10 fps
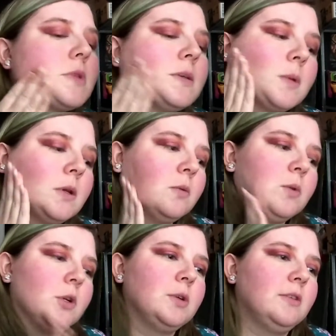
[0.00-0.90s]
So I'm gonna
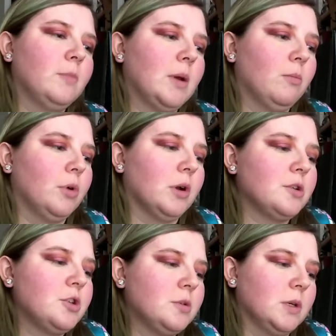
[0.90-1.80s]
retrieve my
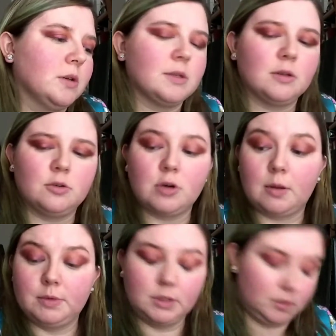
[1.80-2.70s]
brush because I
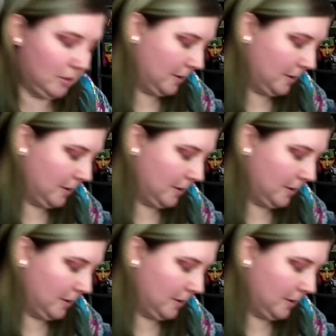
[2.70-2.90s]
dropped it.